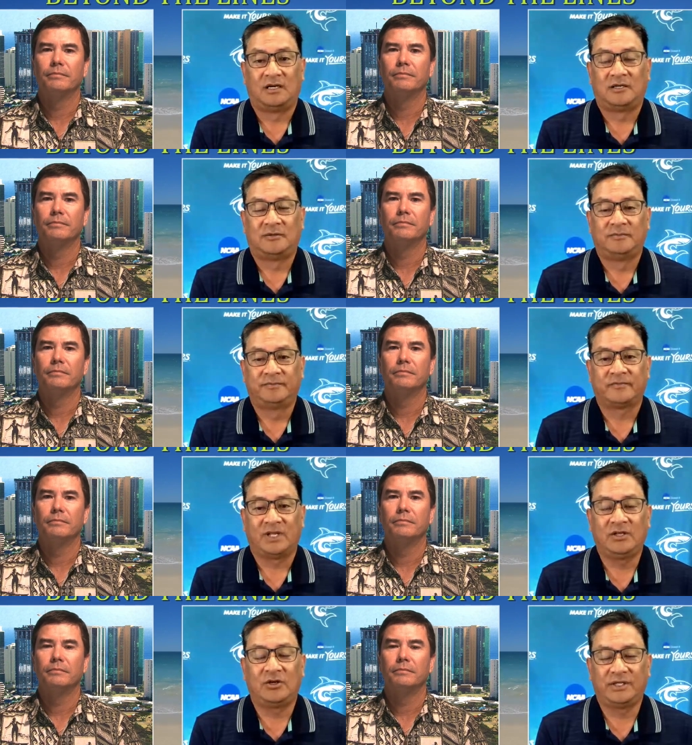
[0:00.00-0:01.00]
Speaker 1: Um,
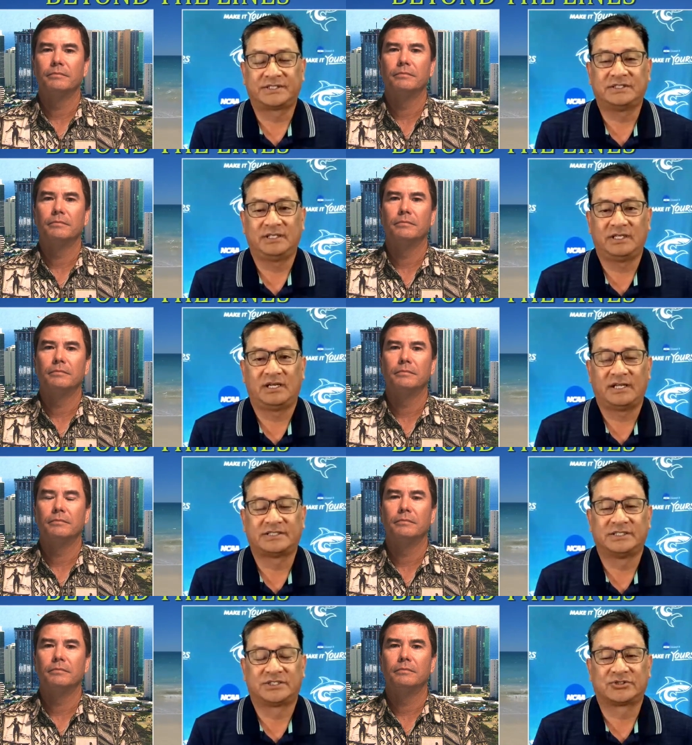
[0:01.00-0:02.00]
yeah, it's yeah,
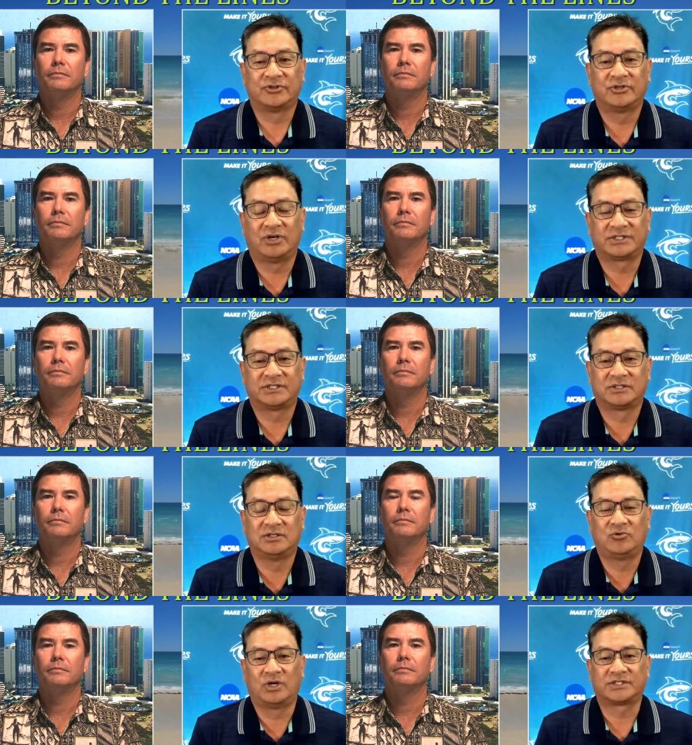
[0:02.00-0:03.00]
that's an interesting question. That's a
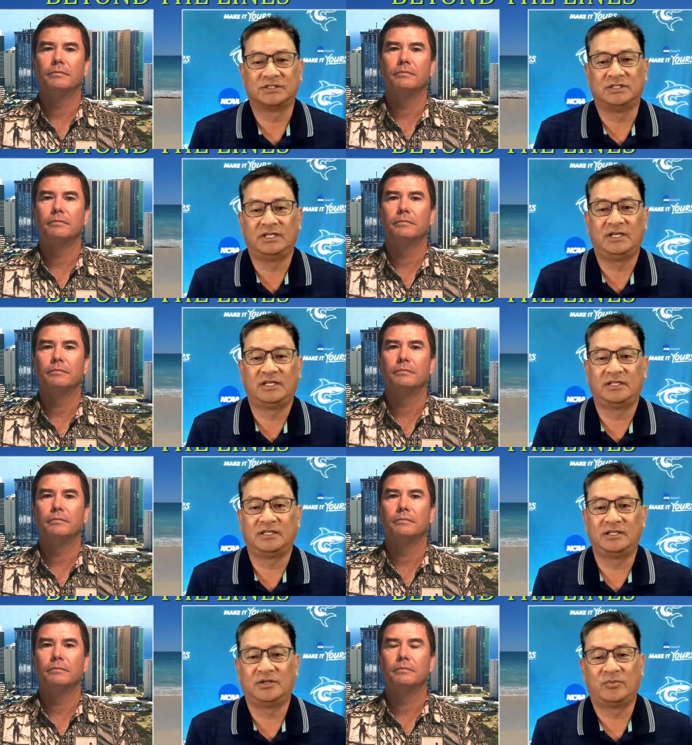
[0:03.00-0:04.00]
good question,
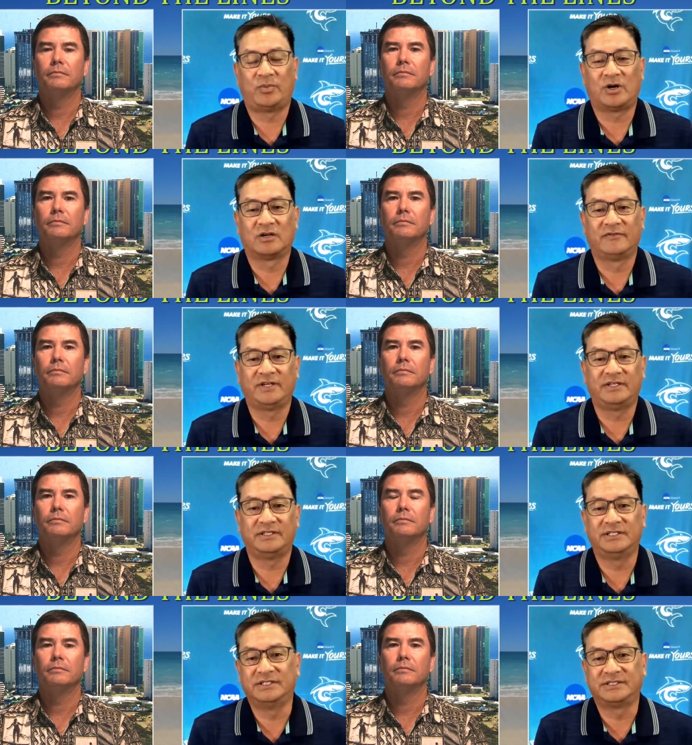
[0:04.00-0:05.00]
and you know, part of
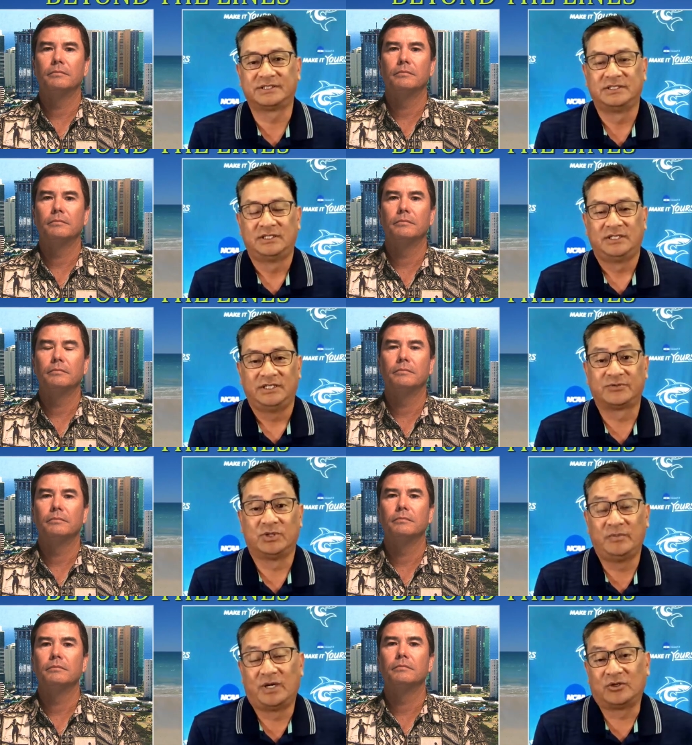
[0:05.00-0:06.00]
it is is
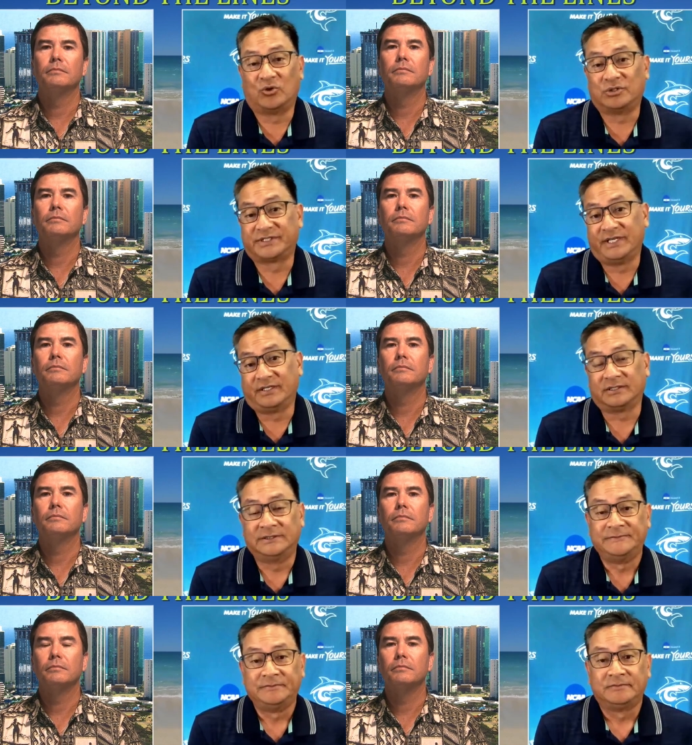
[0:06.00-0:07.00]
really about goal setting,
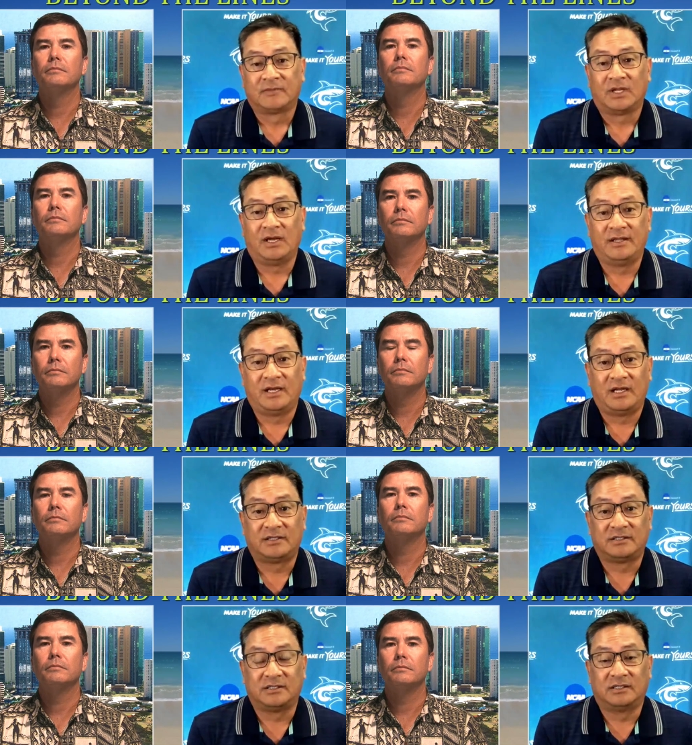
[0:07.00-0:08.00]
and
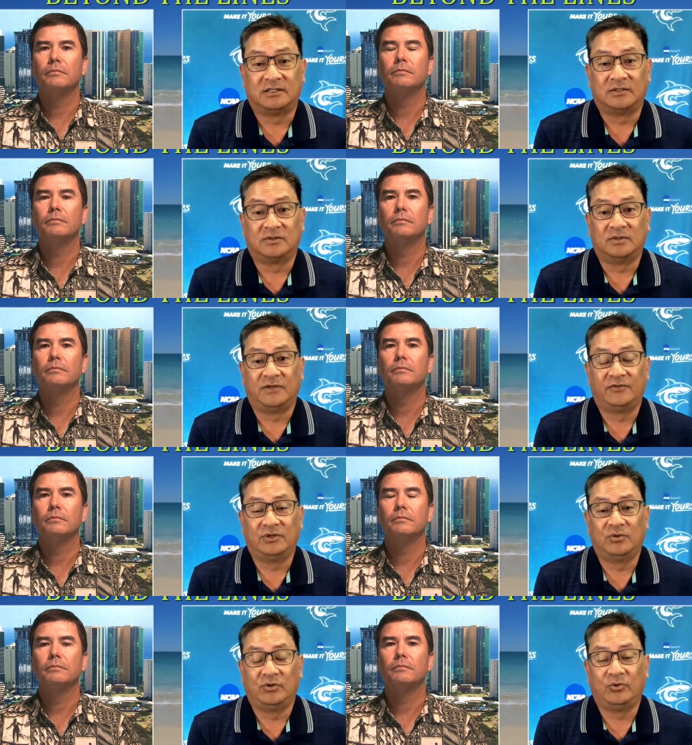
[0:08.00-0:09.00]
that uh, if
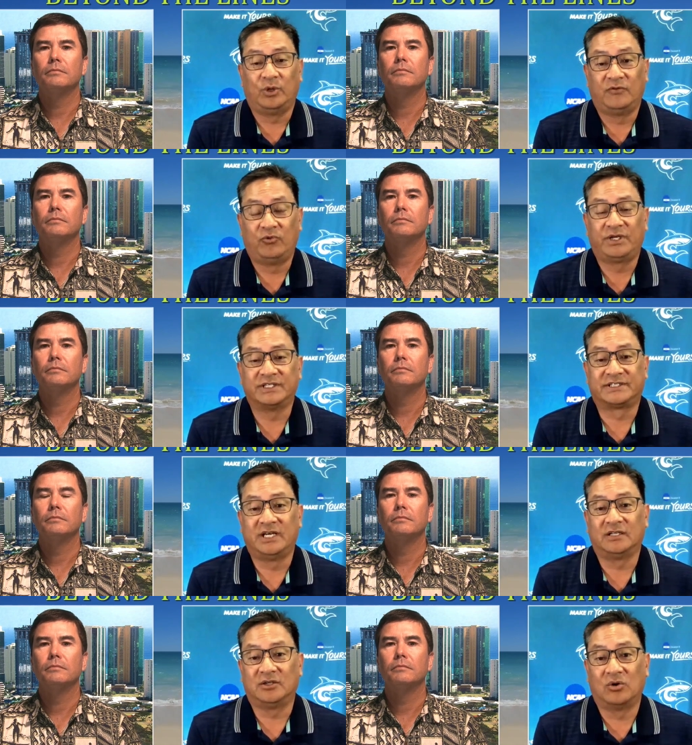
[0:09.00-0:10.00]
you if we can
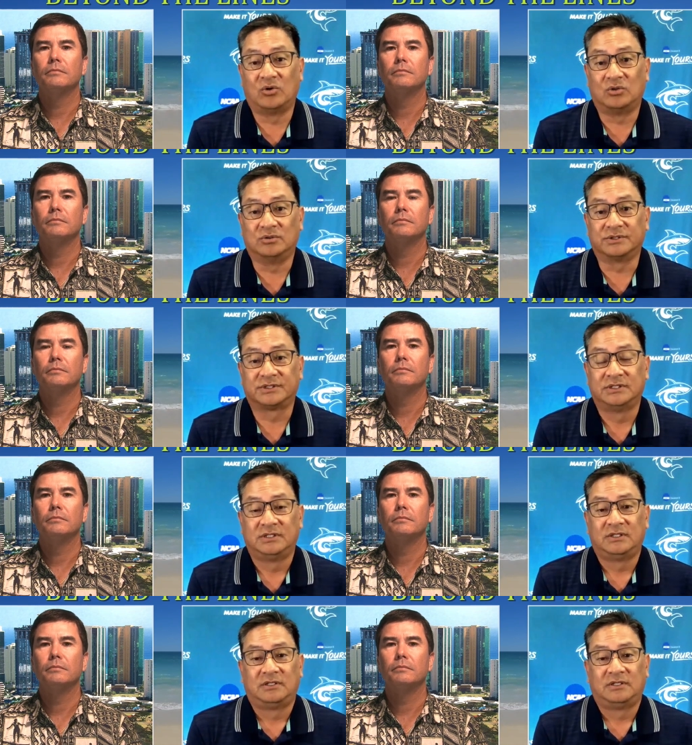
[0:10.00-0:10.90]
set goals,